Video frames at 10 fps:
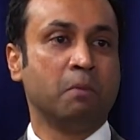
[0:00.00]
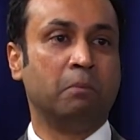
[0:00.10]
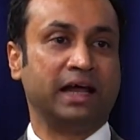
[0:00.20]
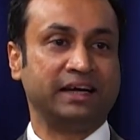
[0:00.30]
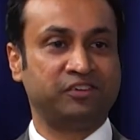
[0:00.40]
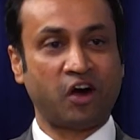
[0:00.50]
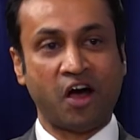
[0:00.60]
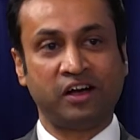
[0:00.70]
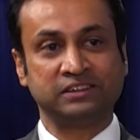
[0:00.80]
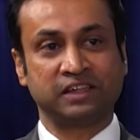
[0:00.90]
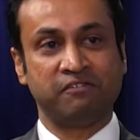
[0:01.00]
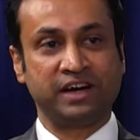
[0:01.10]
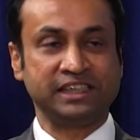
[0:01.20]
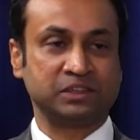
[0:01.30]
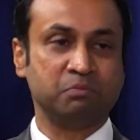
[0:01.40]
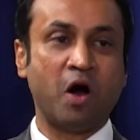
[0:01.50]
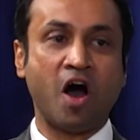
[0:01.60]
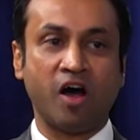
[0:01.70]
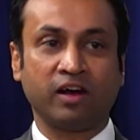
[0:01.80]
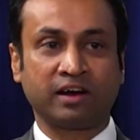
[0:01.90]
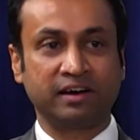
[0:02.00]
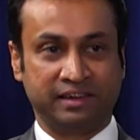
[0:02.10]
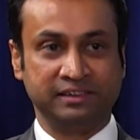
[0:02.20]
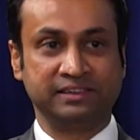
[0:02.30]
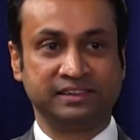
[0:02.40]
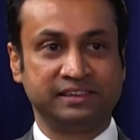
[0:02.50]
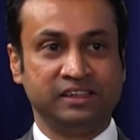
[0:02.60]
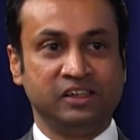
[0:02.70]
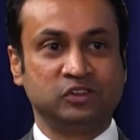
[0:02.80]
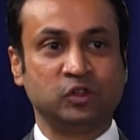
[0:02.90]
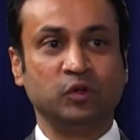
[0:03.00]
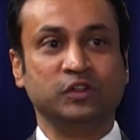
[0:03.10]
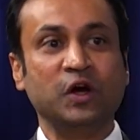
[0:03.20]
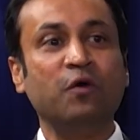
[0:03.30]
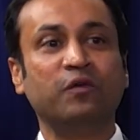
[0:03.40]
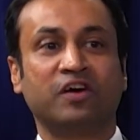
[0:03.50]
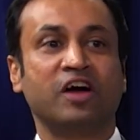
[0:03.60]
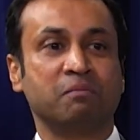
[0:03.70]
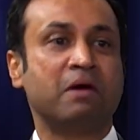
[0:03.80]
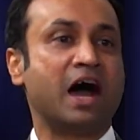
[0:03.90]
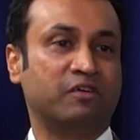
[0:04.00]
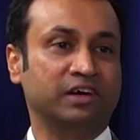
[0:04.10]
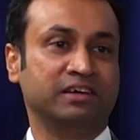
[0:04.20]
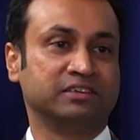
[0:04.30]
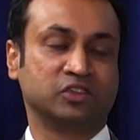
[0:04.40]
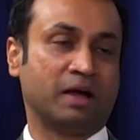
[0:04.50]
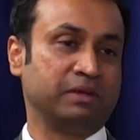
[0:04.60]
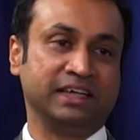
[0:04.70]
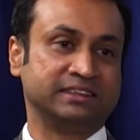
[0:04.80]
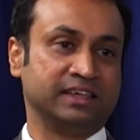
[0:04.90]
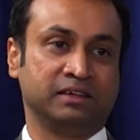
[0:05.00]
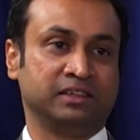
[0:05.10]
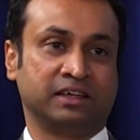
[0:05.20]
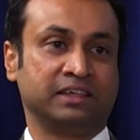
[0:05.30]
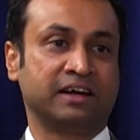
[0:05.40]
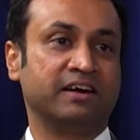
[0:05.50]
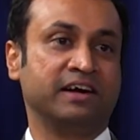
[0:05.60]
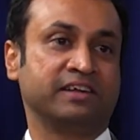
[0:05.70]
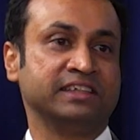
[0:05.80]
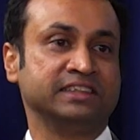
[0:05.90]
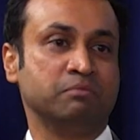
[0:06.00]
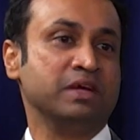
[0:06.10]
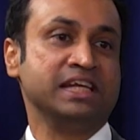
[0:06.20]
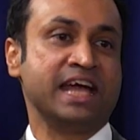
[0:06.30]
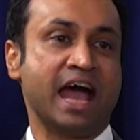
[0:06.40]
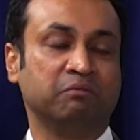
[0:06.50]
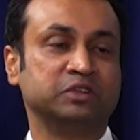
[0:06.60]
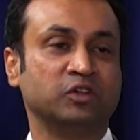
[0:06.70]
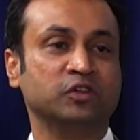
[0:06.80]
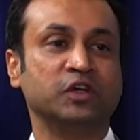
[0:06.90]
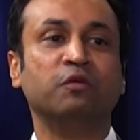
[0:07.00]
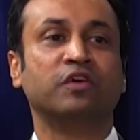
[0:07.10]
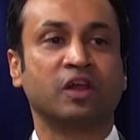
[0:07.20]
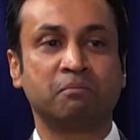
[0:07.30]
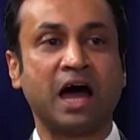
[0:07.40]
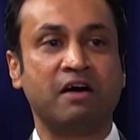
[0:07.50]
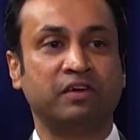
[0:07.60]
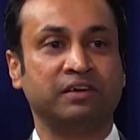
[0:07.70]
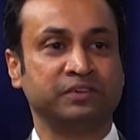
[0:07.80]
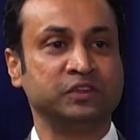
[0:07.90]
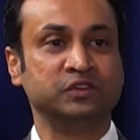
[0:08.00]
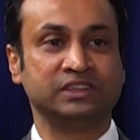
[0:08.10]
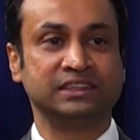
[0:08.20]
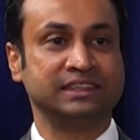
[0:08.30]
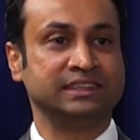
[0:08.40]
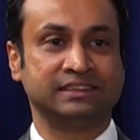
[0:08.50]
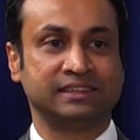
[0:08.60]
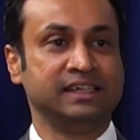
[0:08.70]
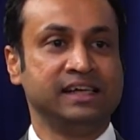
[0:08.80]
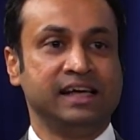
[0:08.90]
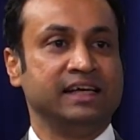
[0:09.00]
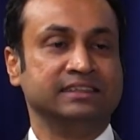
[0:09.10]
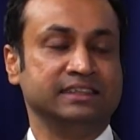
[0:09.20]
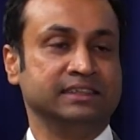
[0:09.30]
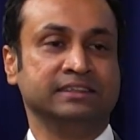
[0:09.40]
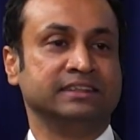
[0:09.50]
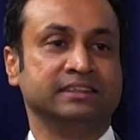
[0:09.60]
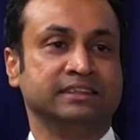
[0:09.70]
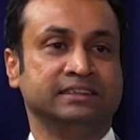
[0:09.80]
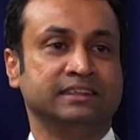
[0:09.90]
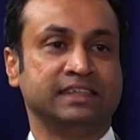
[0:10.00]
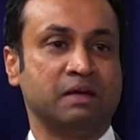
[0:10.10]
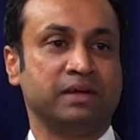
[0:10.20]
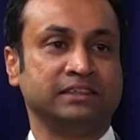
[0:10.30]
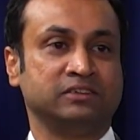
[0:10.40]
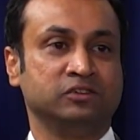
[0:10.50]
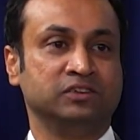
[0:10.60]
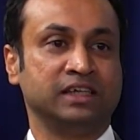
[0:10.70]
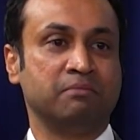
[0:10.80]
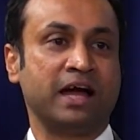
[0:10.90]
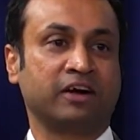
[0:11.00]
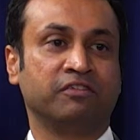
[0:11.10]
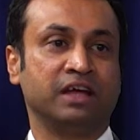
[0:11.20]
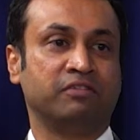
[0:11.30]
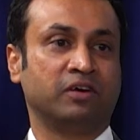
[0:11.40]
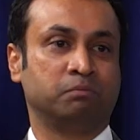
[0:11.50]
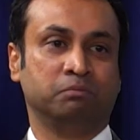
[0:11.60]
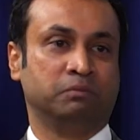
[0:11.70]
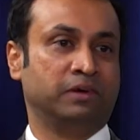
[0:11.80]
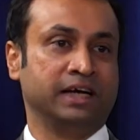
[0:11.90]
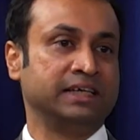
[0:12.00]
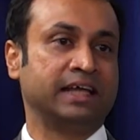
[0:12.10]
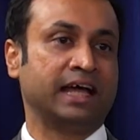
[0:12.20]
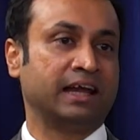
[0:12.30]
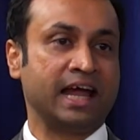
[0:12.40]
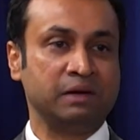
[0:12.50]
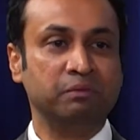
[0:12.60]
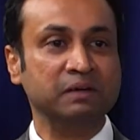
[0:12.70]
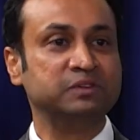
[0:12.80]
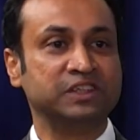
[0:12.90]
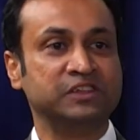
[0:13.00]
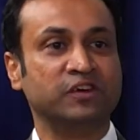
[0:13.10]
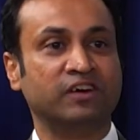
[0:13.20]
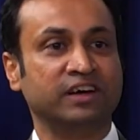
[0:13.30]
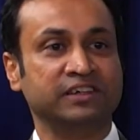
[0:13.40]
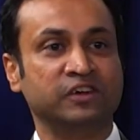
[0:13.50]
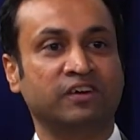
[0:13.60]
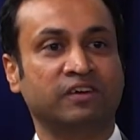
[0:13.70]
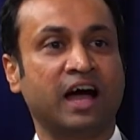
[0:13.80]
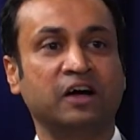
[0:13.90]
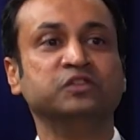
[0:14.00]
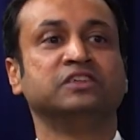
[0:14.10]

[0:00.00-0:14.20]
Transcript: But it draws a very small current. So the overall power, the current is in milliamps. So the overall power usage is the same as using a microwave or running 10 light bulbs in your house.